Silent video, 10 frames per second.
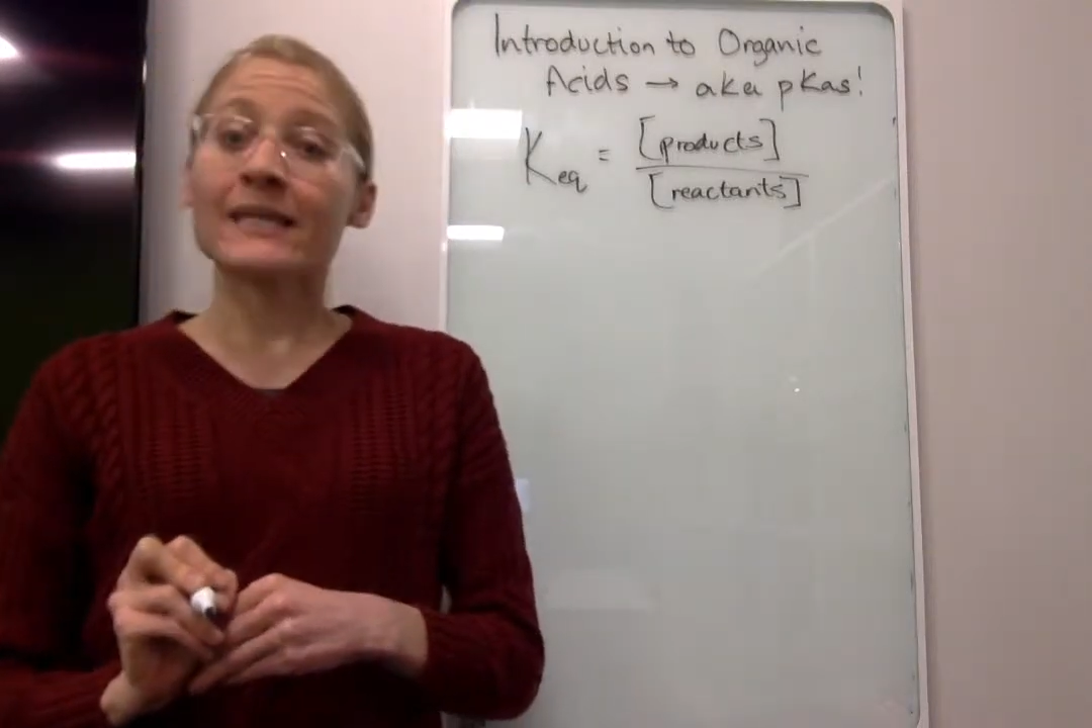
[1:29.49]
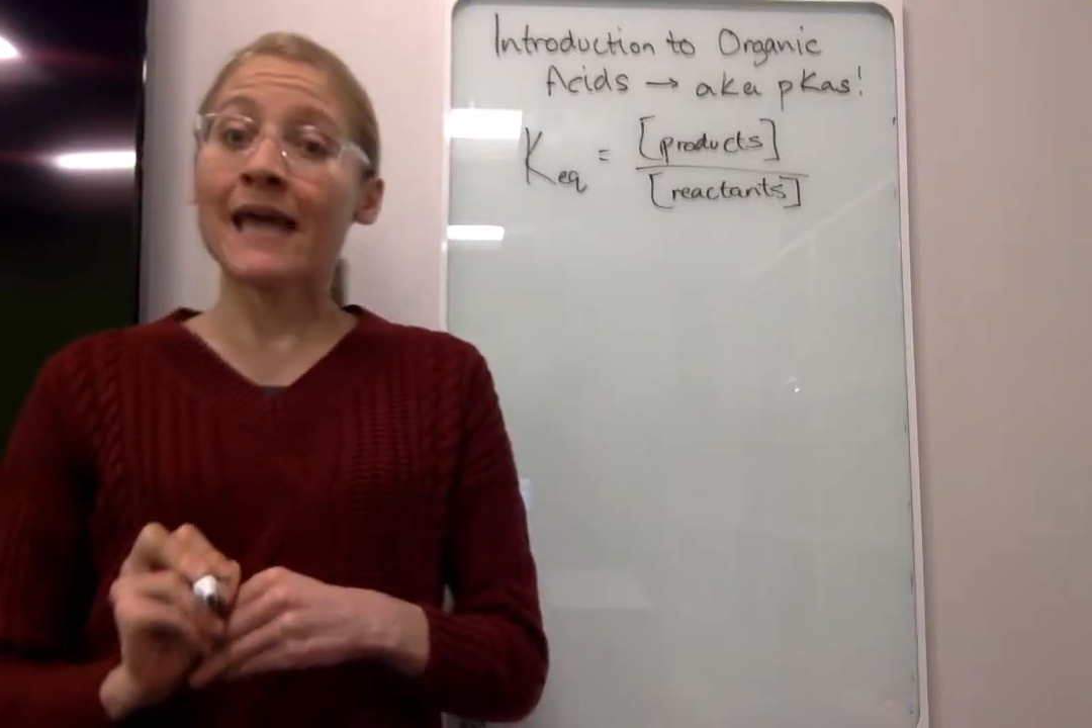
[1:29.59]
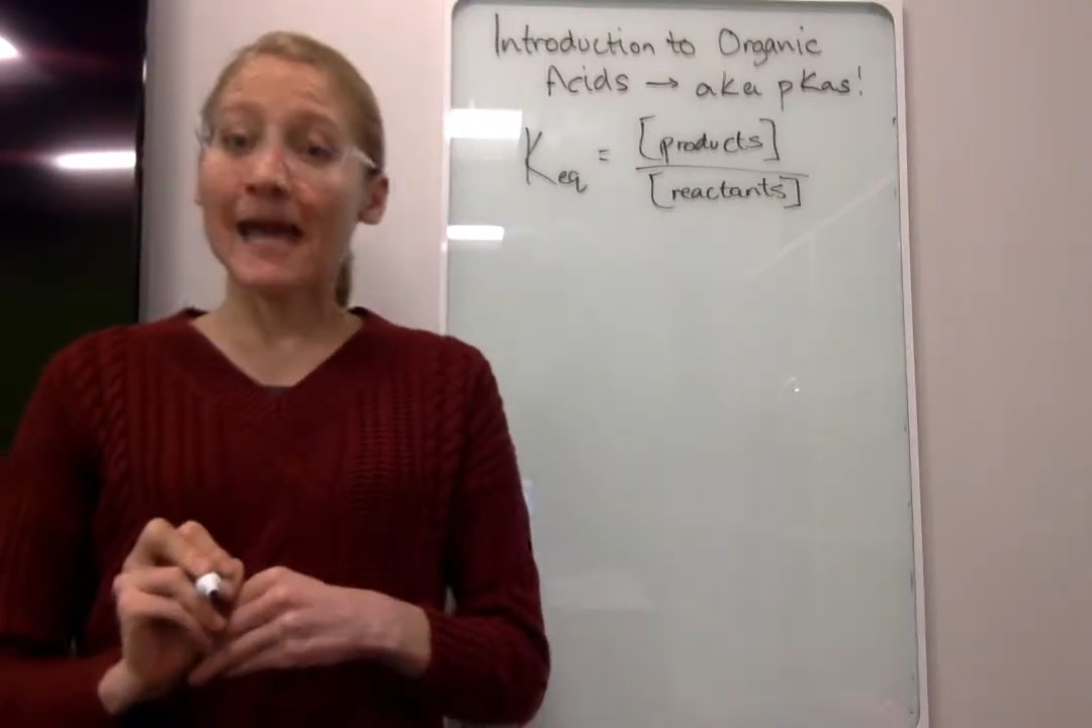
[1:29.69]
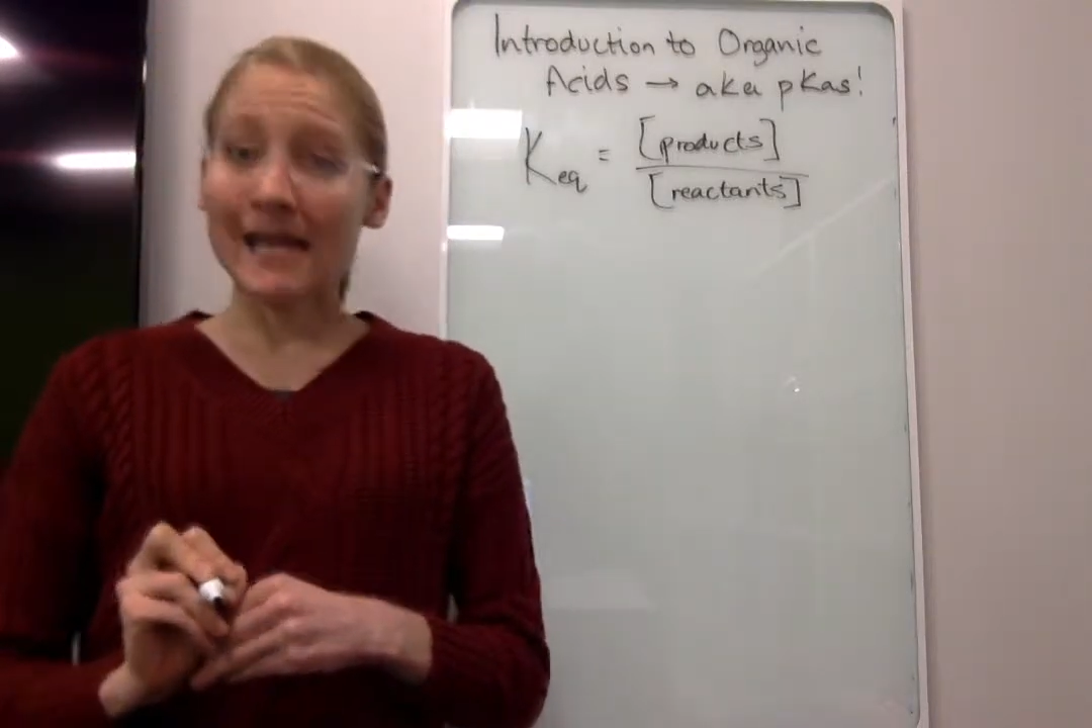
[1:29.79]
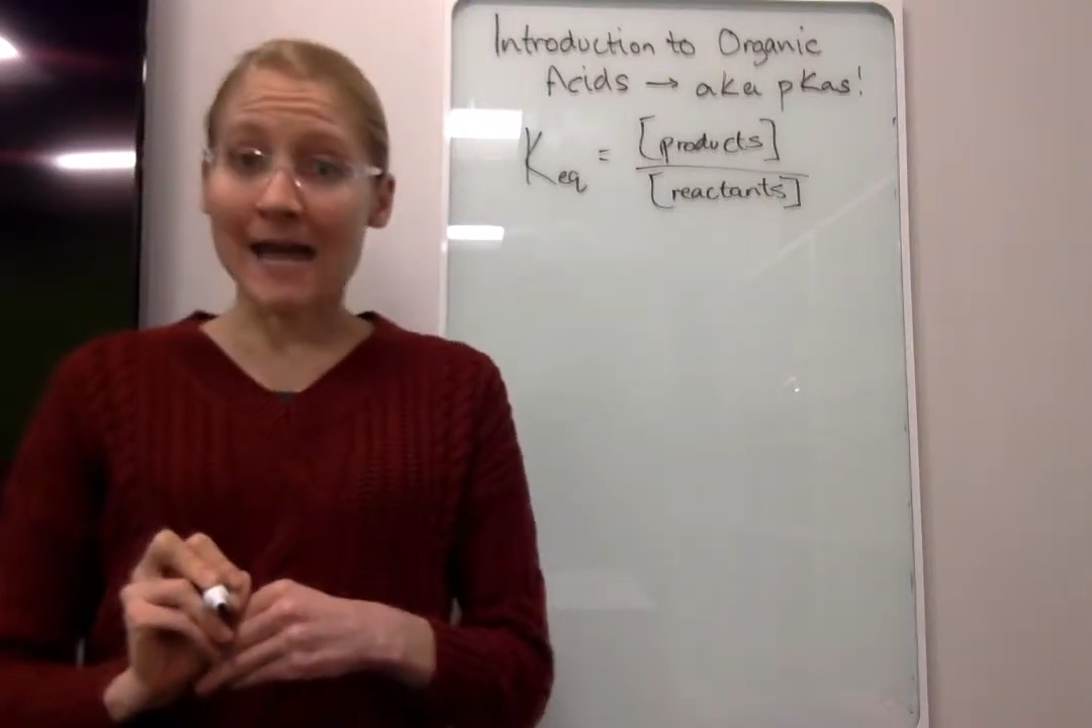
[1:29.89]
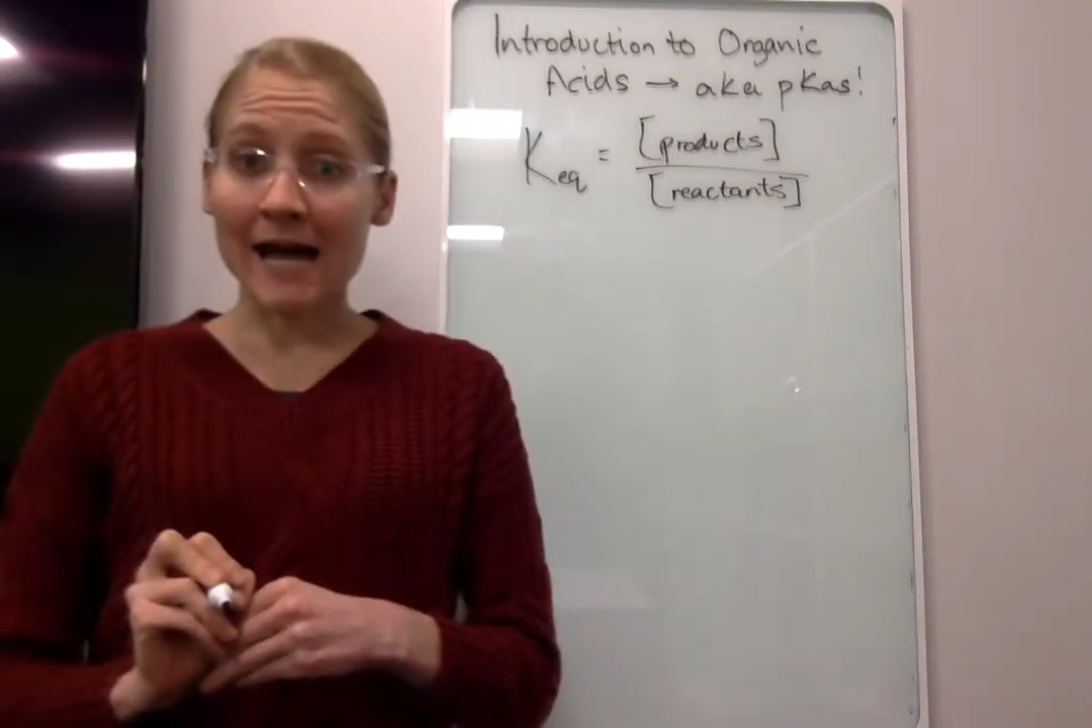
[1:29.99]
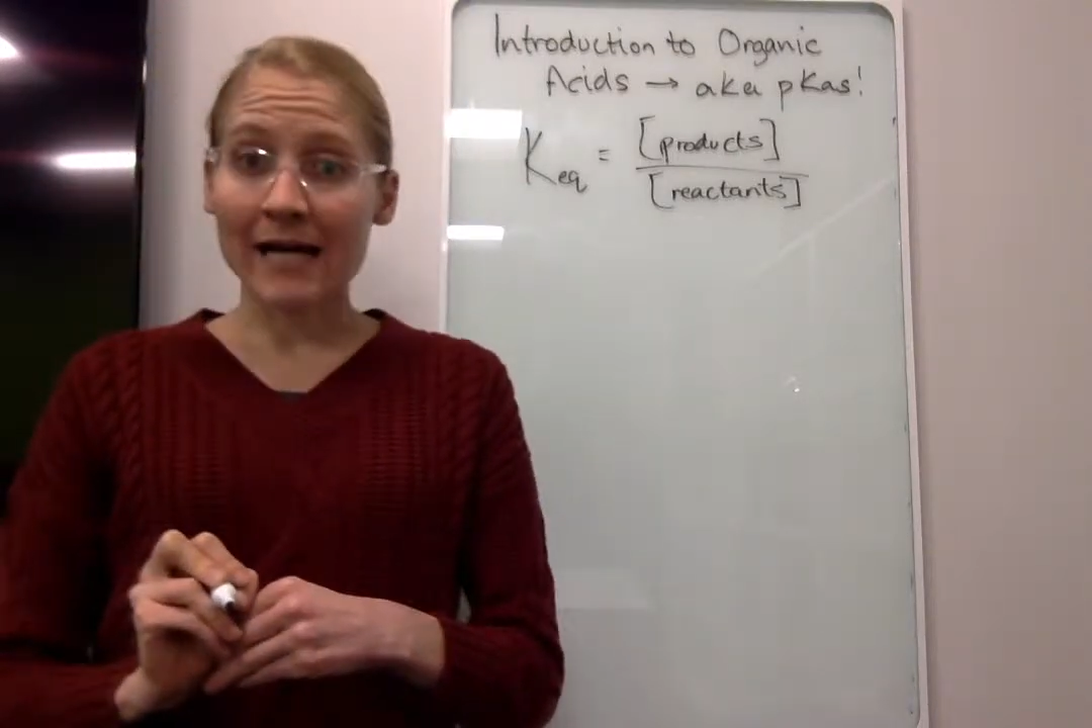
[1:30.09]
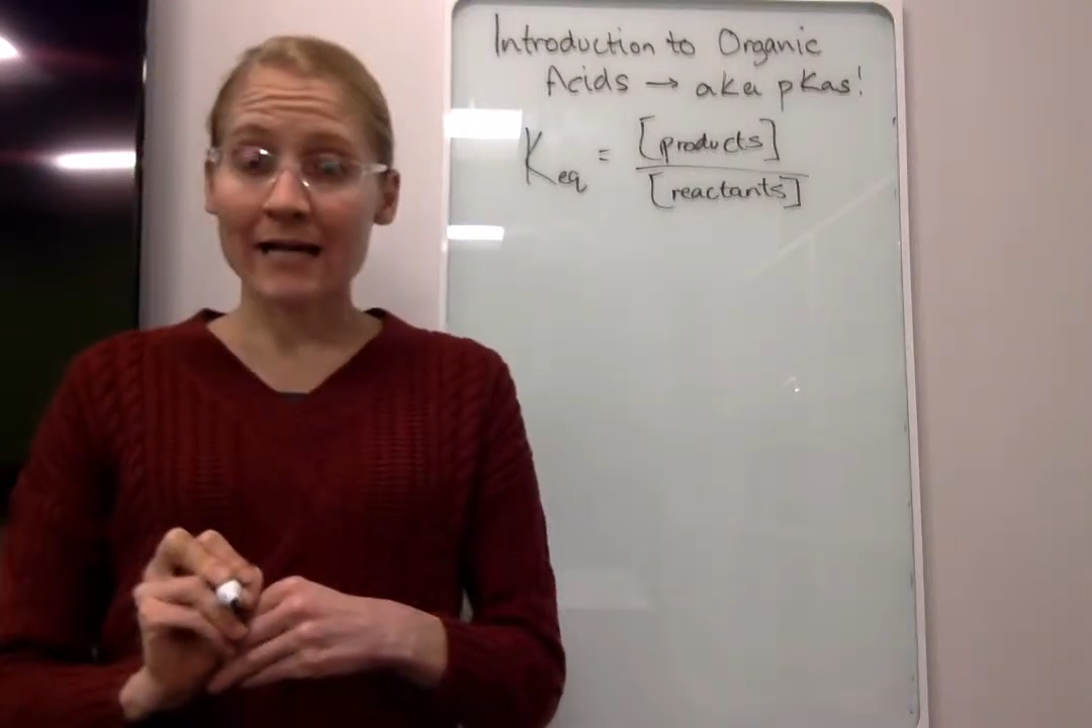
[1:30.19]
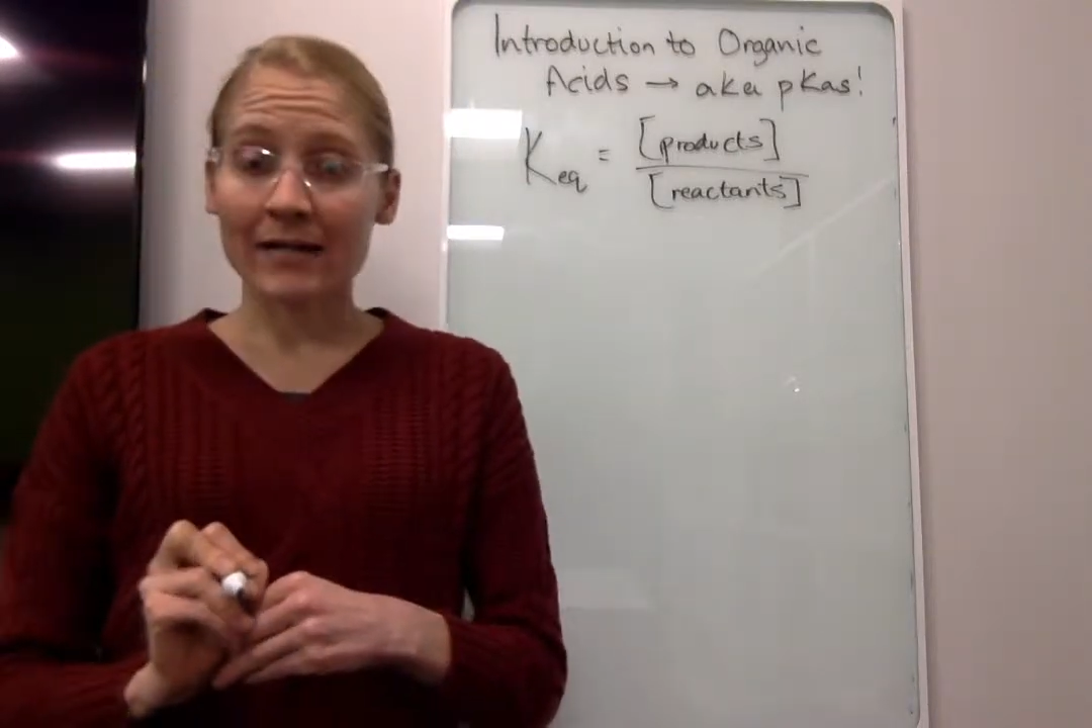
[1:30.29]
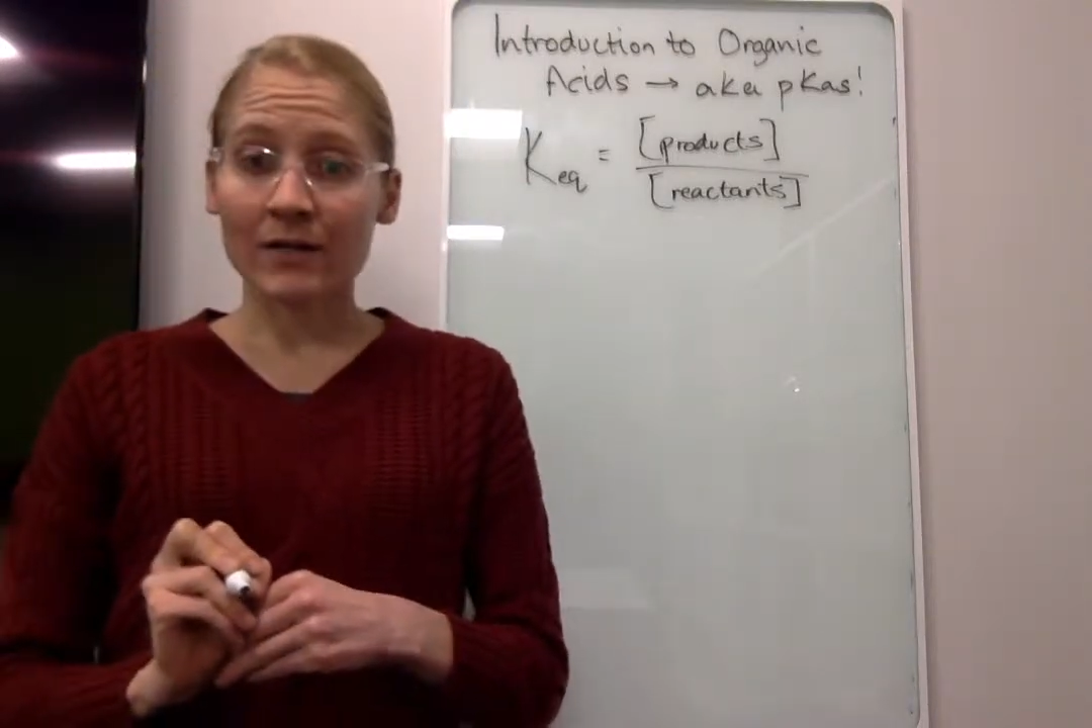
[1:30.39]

Ka,